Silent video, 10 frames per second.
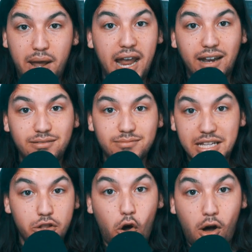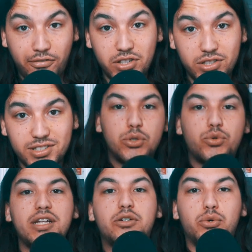Man in the office. It was
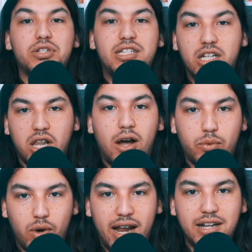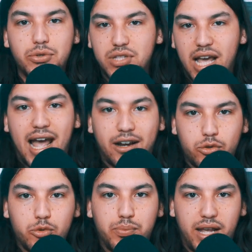really cool to see Claude Rains, who's the actor
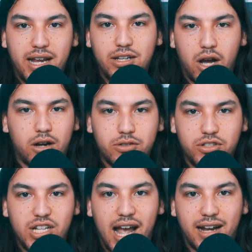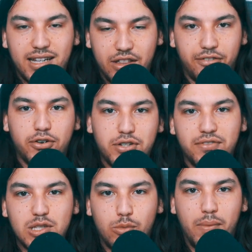who played Dr. Jack in the first
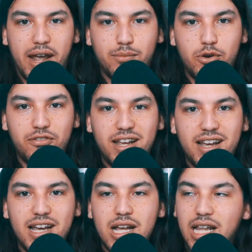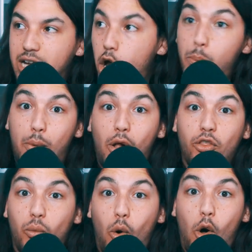Invisible Man movie, like up on
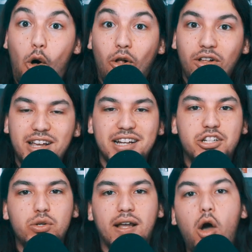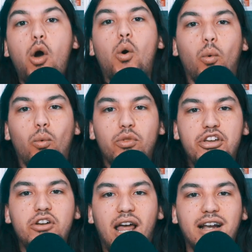the wall, because you're like, oh,
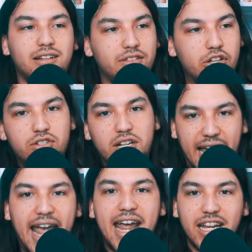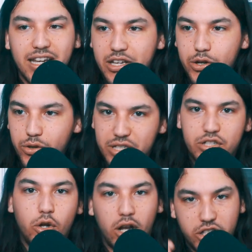there's a canon here. It's
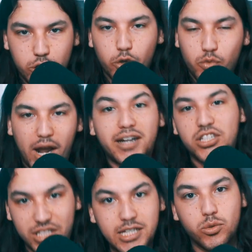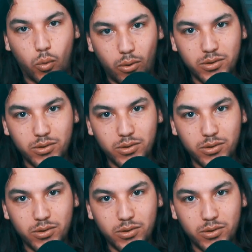a direct sequel.